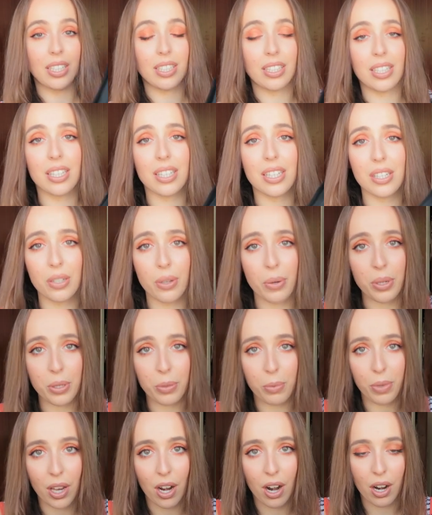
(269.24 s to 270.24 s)
this is going
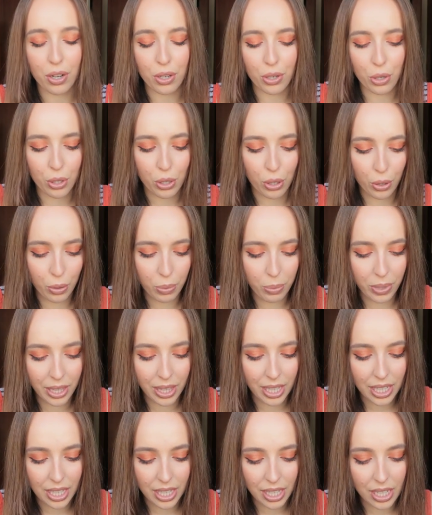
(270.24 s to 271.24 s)
to be hard to show,
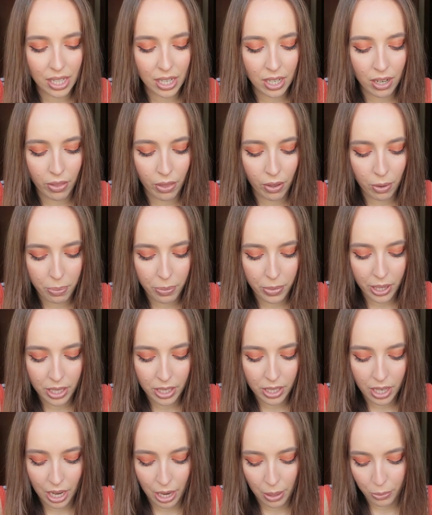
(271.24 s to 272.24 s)
but this is another
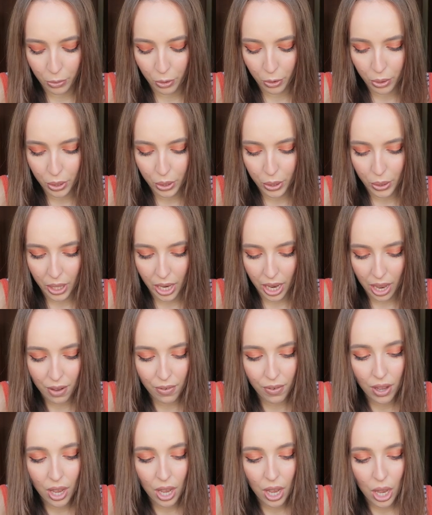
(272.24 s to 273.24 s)
piece that I'm going to
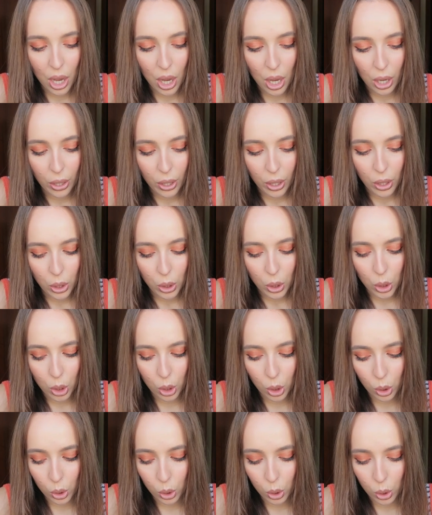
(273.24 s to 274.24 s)
have
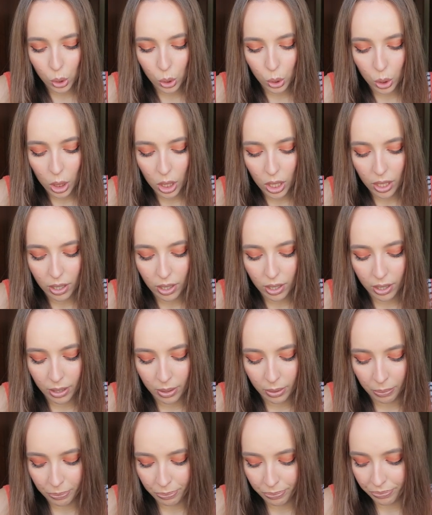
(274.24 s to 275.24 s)
to
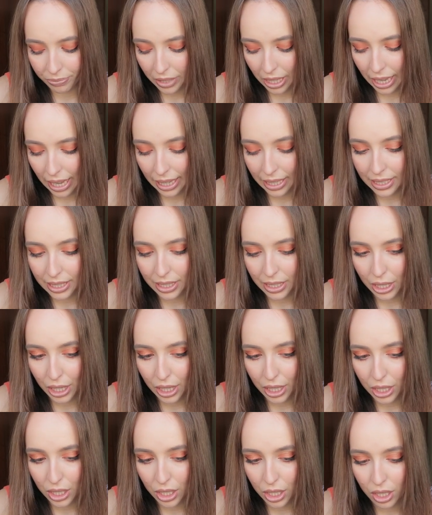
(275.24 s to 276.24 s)

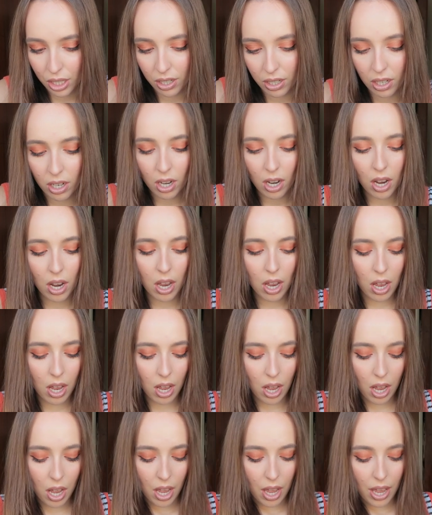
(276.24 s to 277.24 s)
exchange.
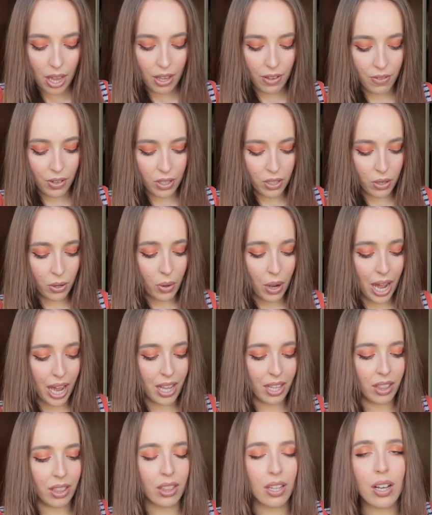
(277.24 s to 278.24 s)
Even though
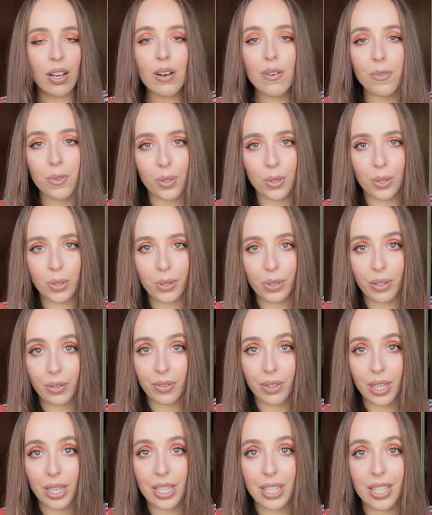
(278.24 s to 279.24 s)
I love the look
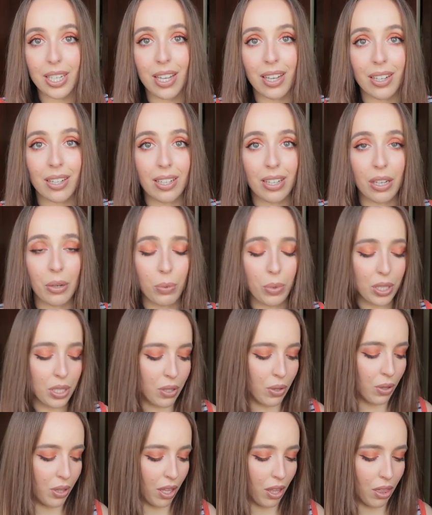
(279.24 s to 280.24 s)
of this and it
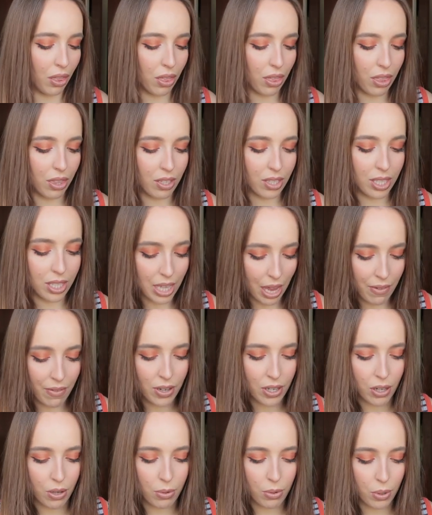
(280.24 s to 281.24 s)
was only
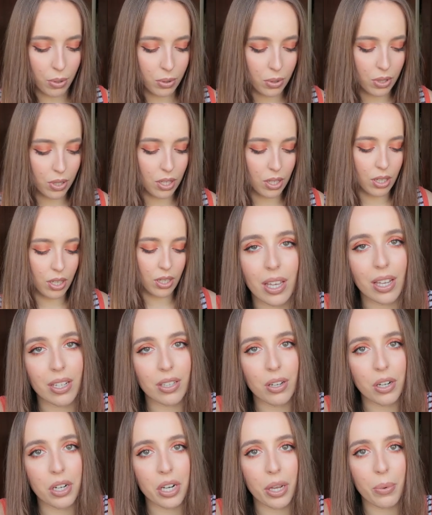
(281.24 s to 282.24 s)
7 euros.
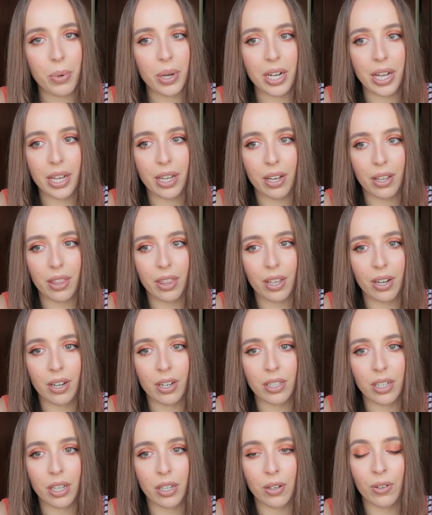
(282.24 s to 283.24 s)
Yesterday when I got
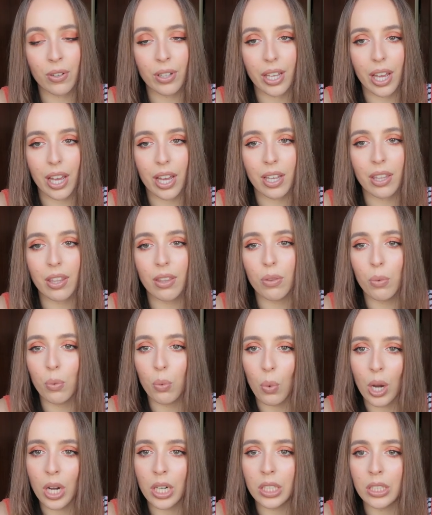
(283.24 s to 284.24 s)
there, they only had
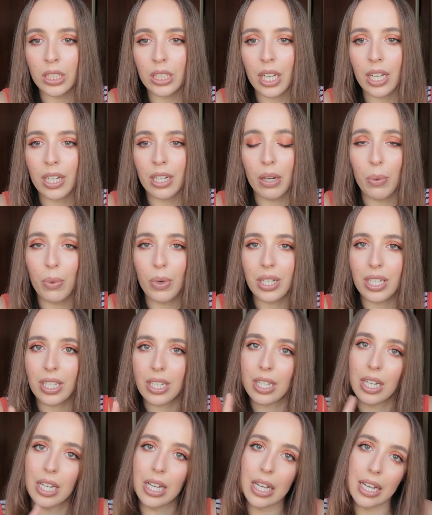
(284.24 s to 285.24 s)
one and it
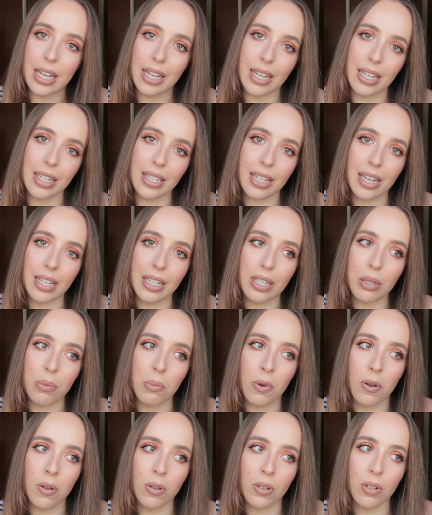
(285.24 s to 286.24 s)
was a size
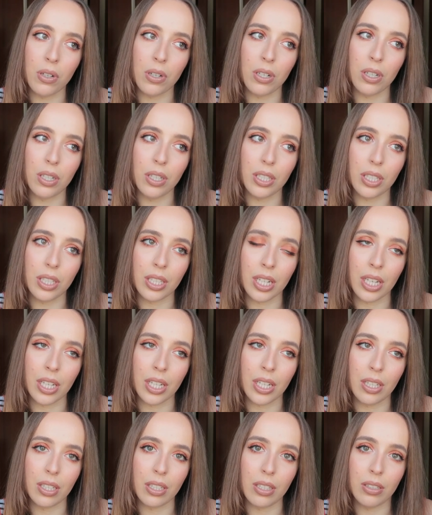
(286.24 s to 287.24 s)
smaller
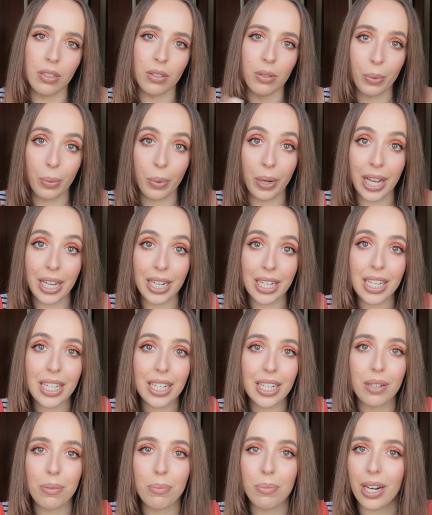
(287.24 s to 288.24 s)
than what I
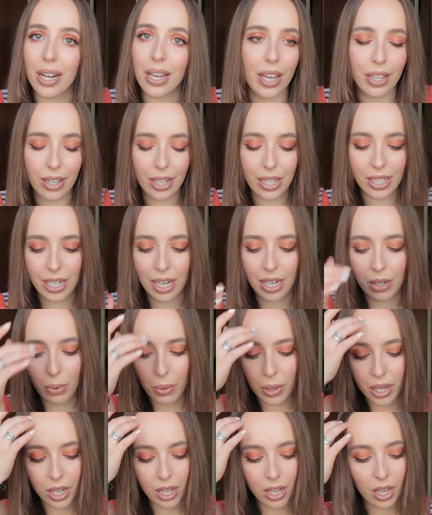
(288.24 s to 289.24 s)
needed, but I got it
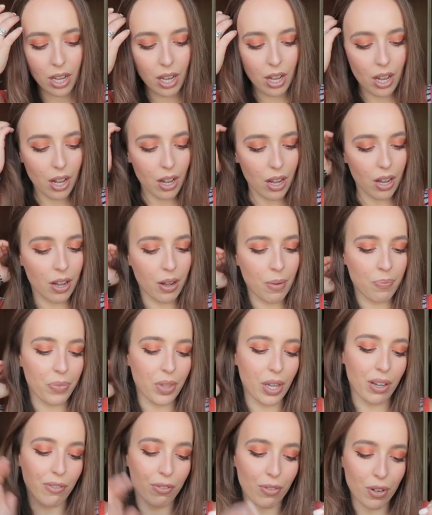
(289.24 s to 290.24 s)
anyway.
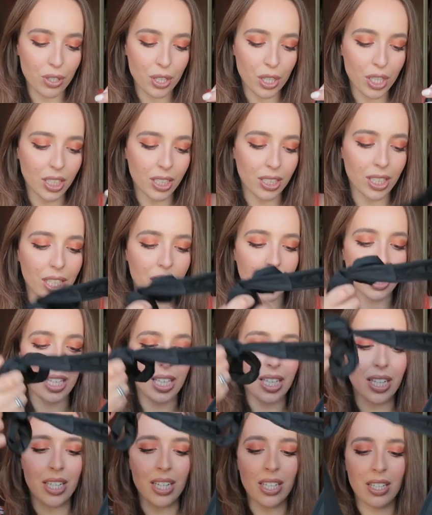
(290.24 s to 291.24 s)
Unfortunately,
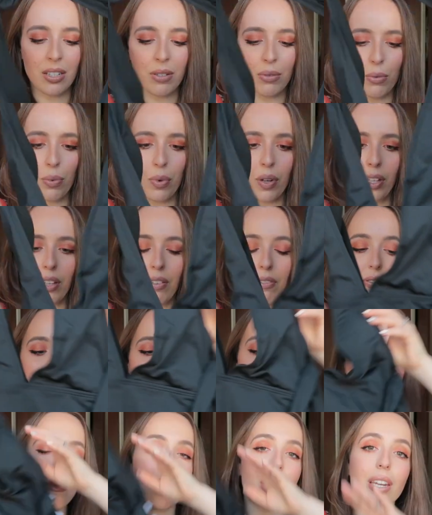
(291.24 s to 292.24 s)
it doesn't really
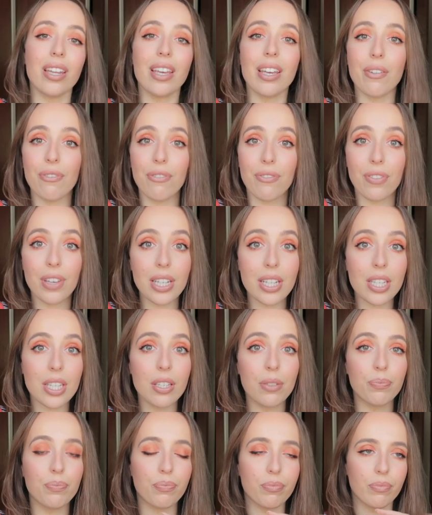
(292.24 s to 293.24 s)
fit. I mean, it
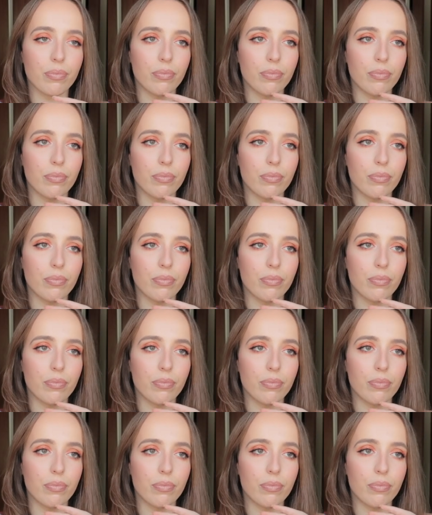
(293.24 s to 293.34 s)
fits